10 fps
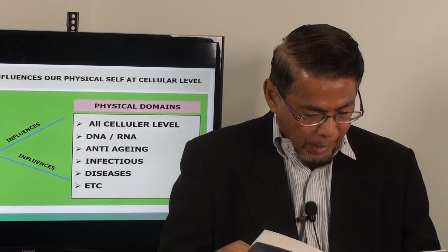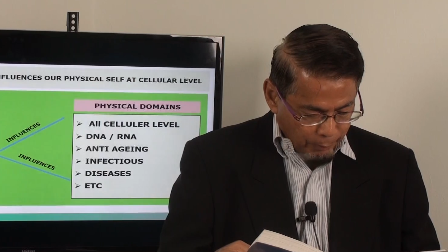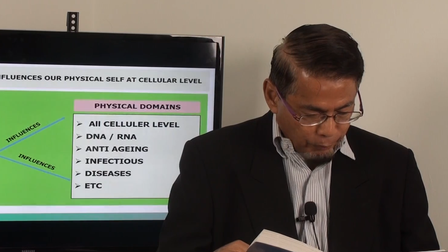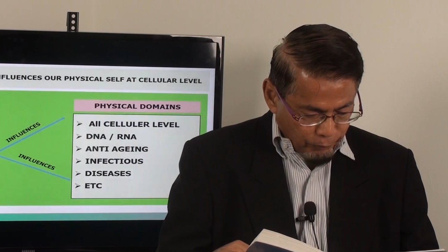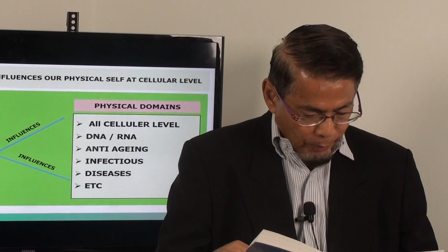
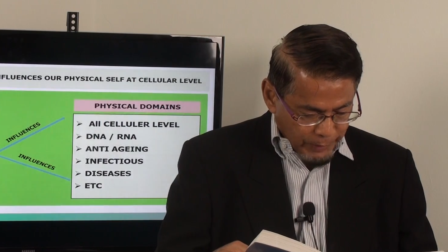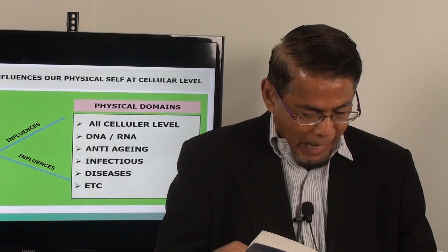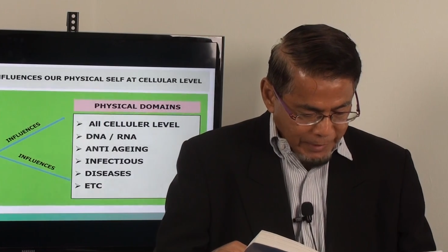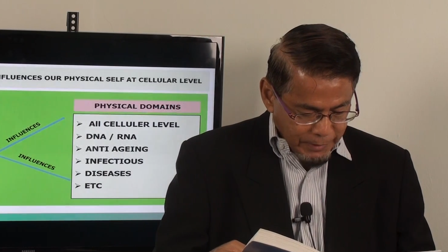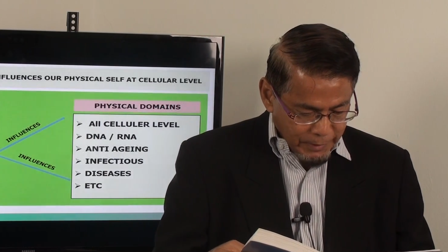comes from the
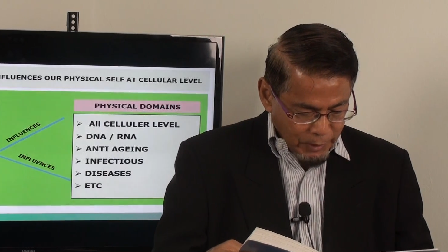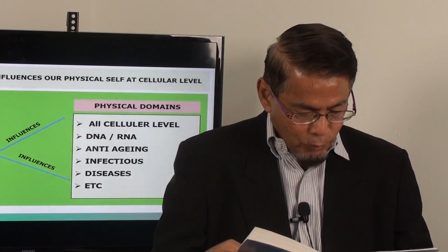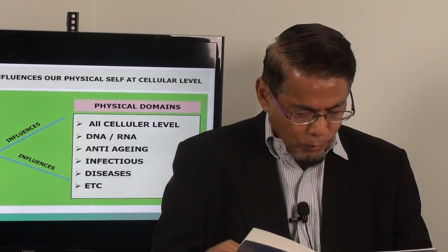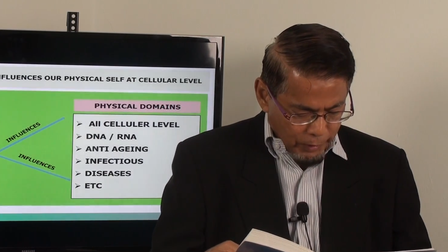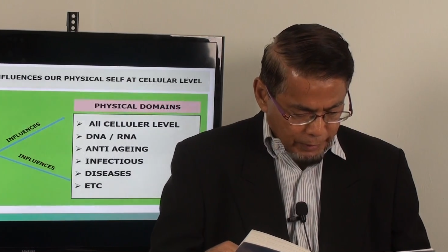
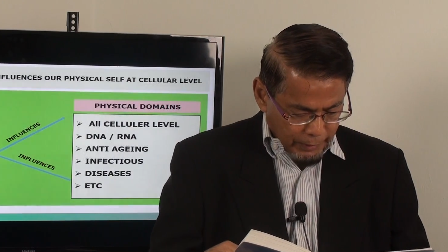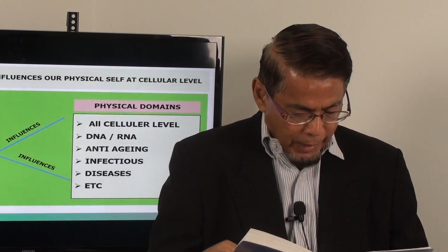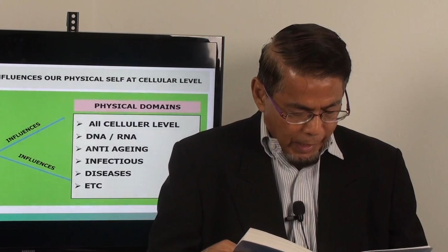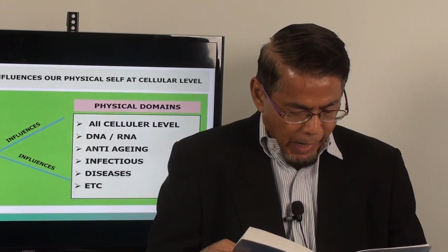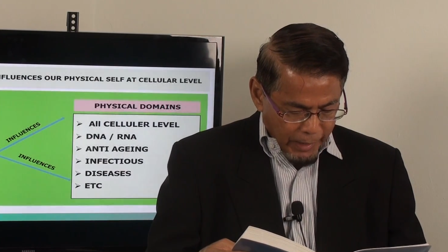unseen world
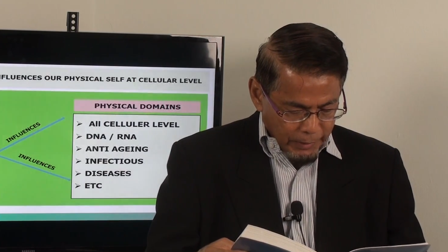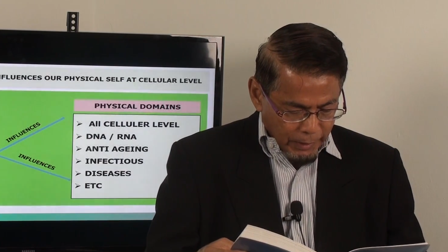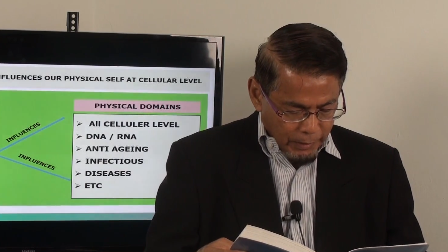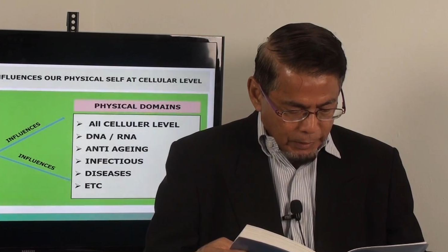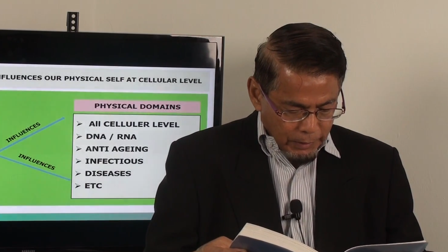and
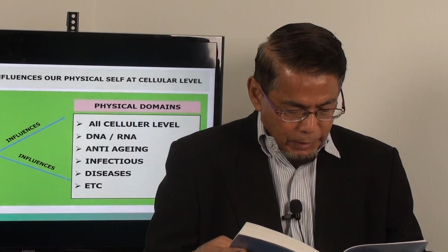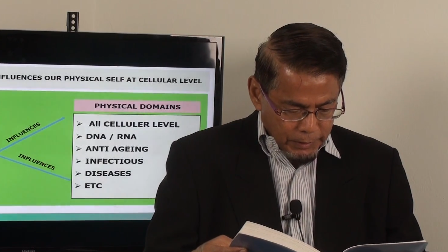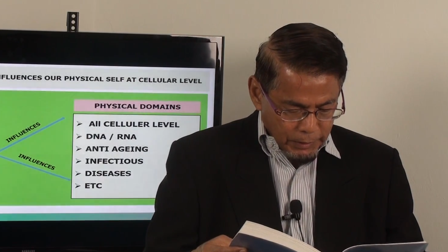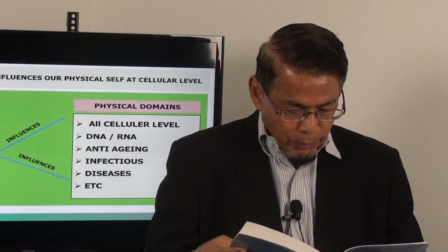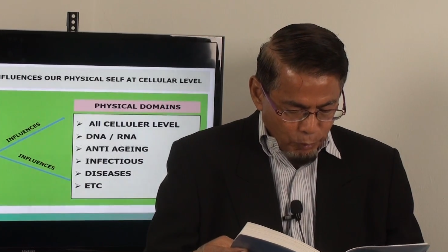
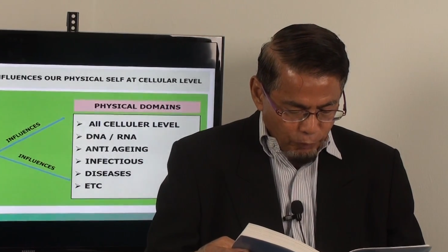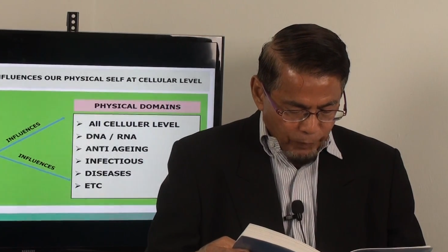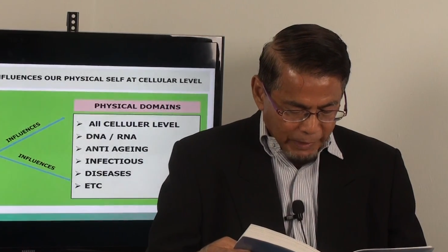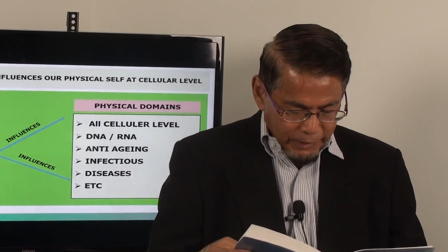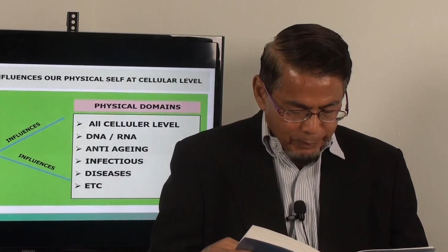is removed
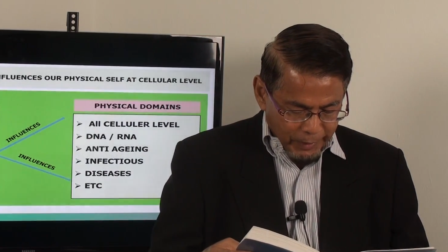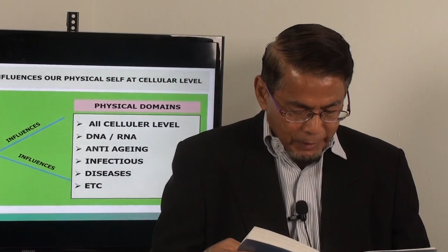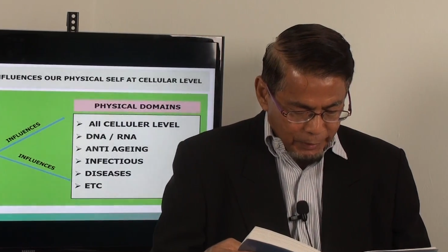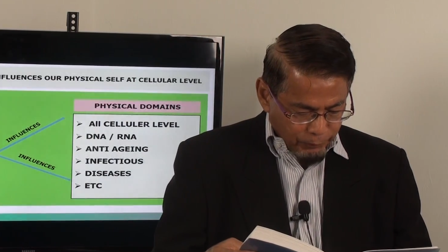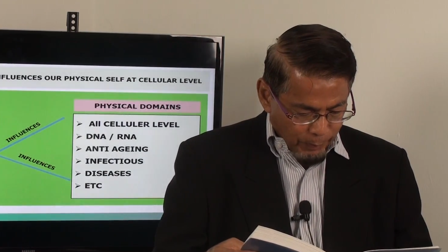
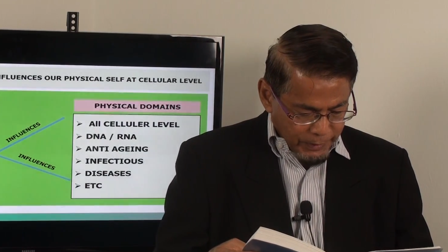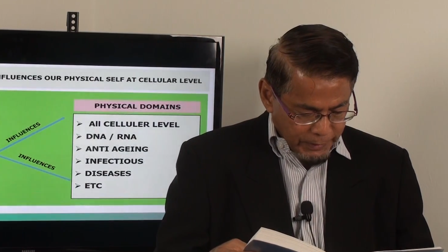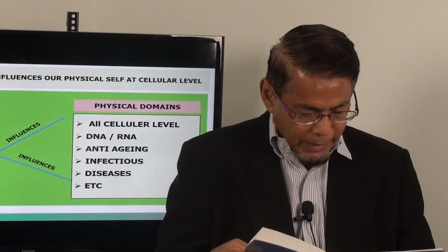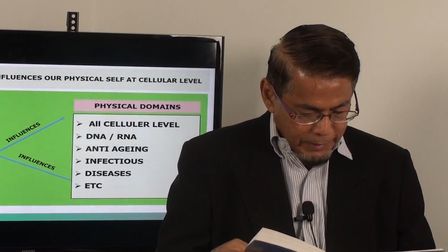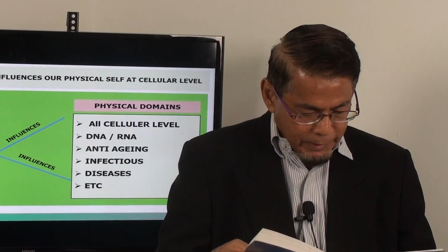ultimately from the
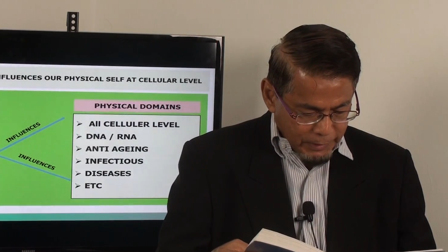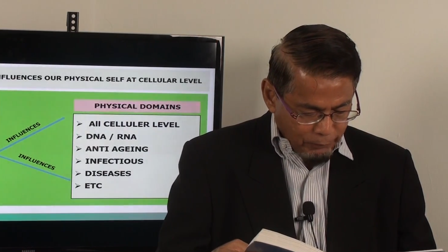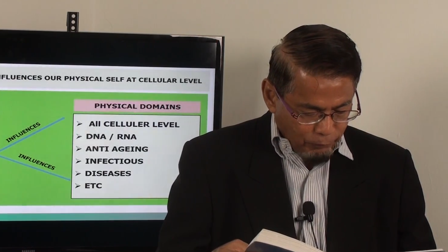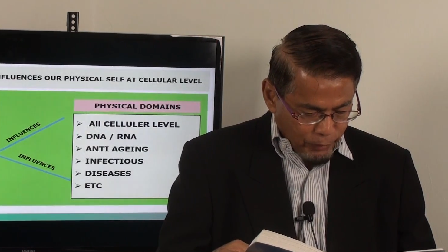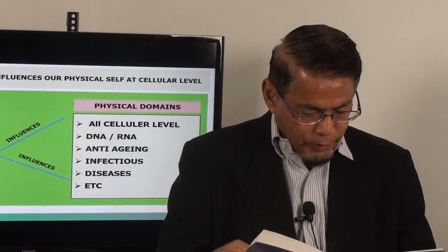sense is
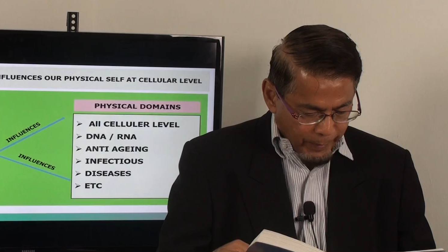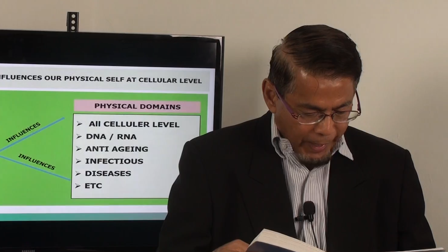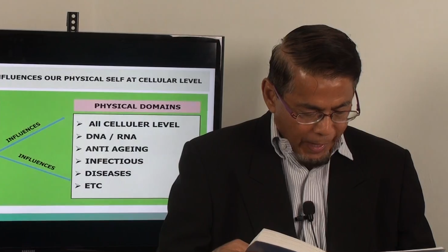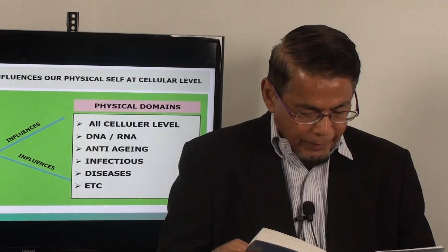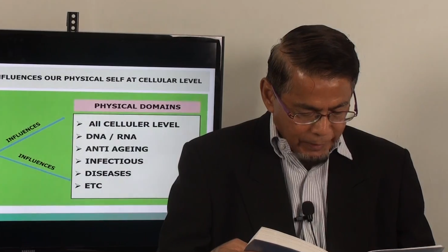influenced
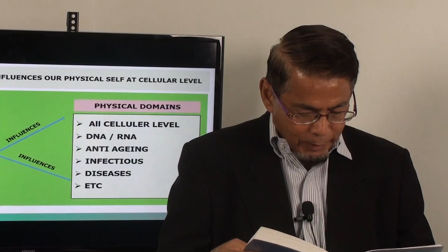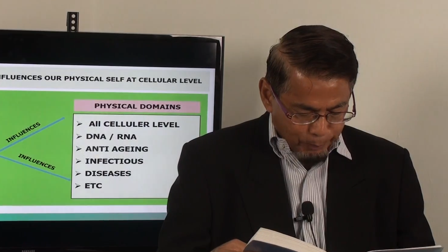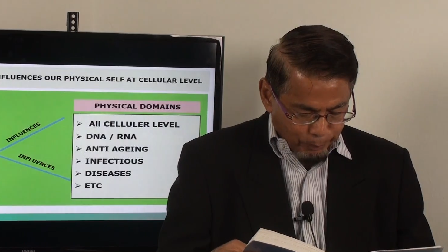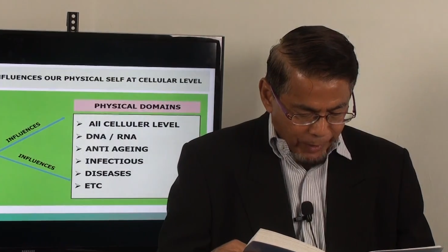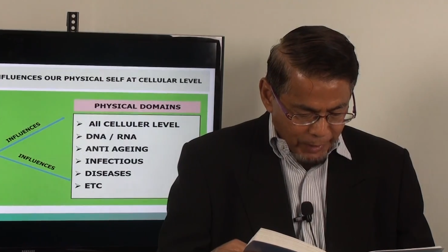by either the
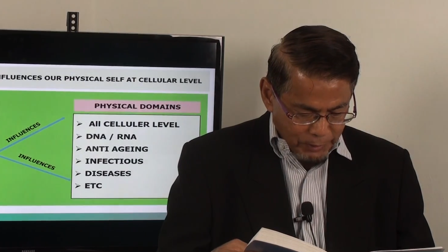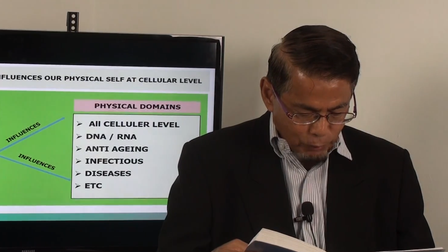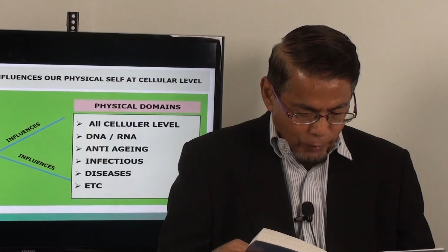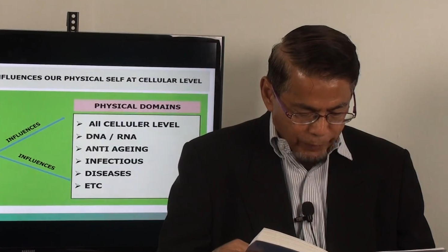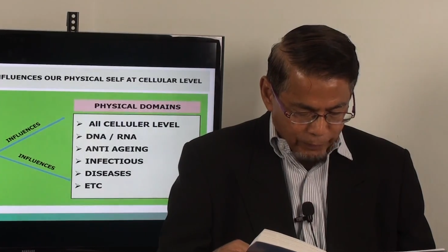
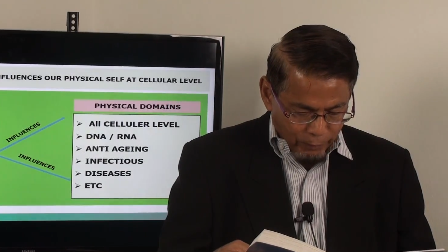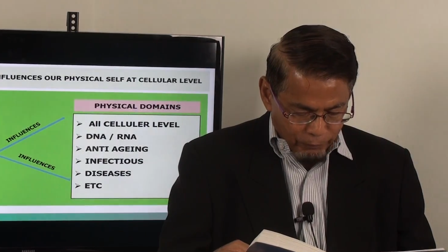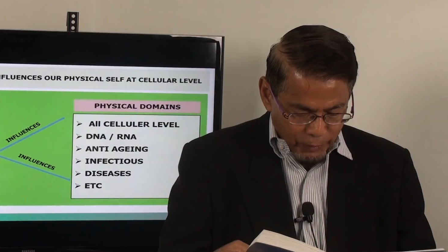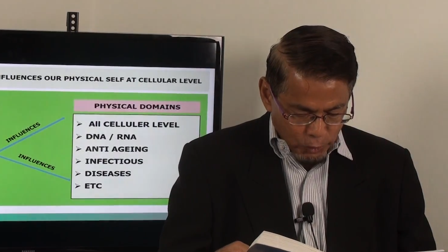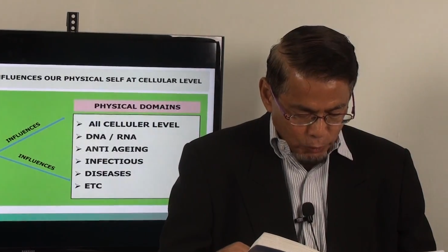praiseworthy
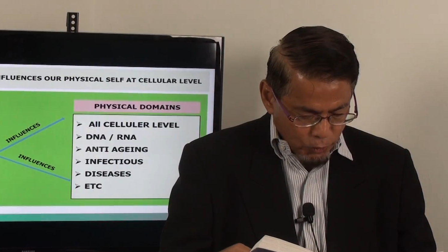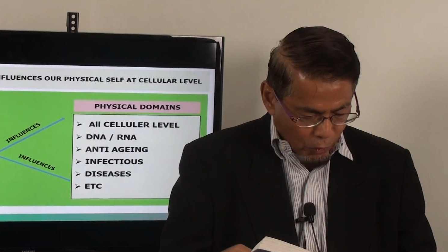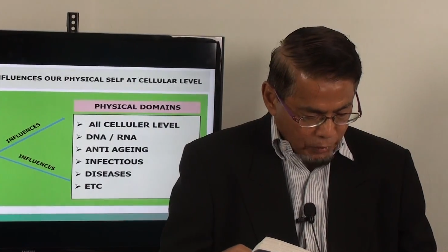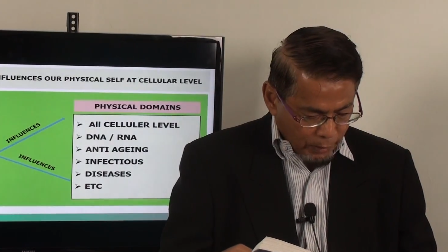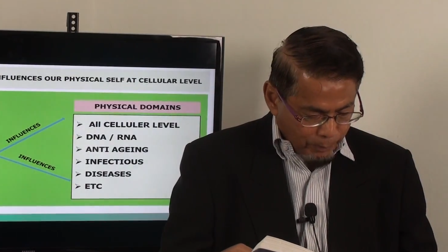virtues
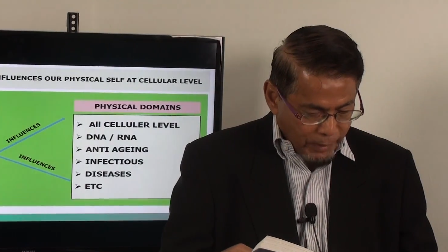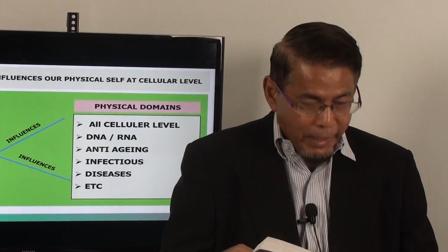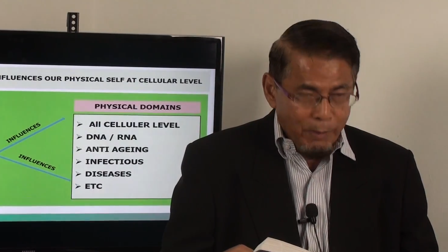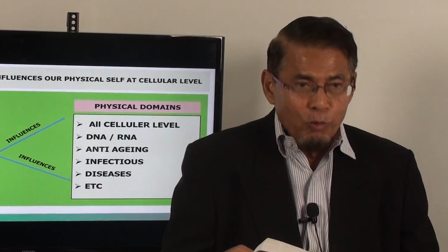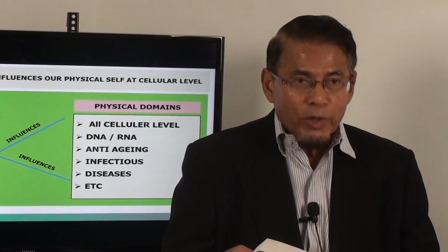or the
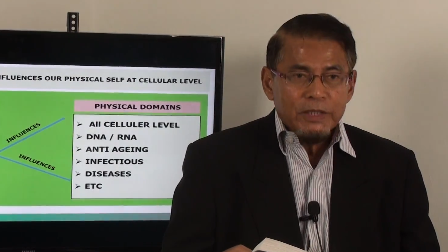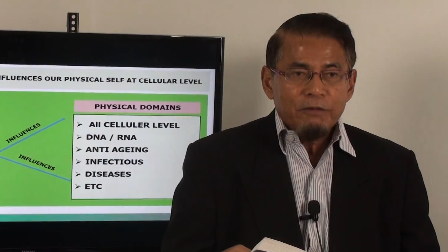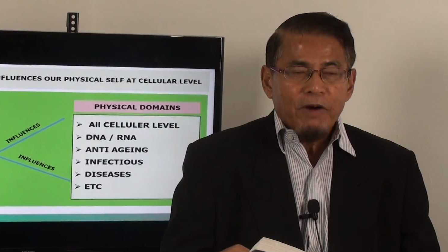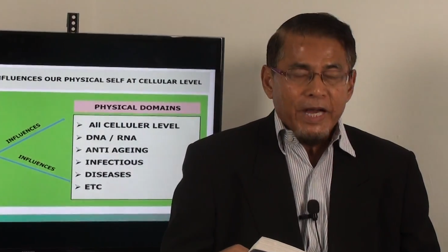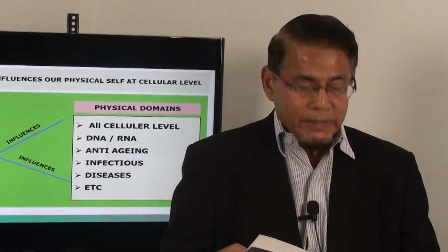blameworthy
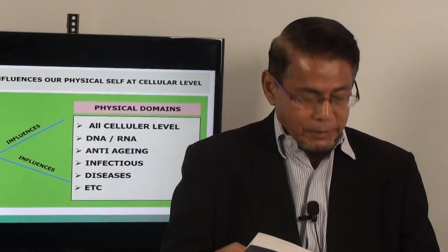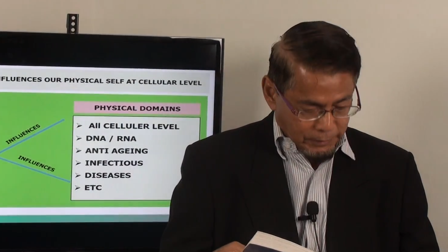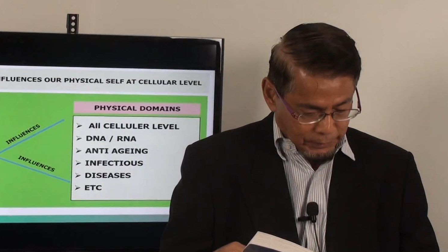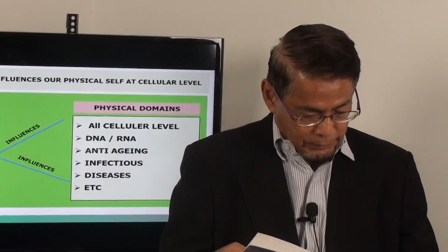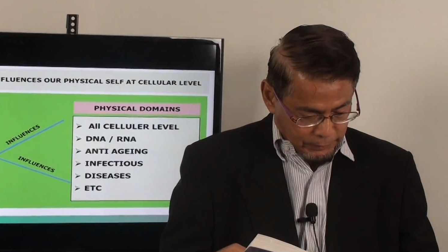
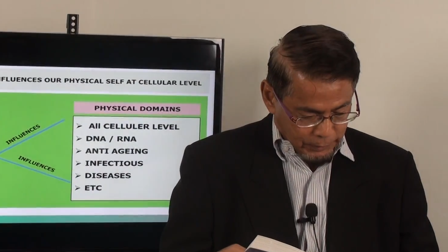vices.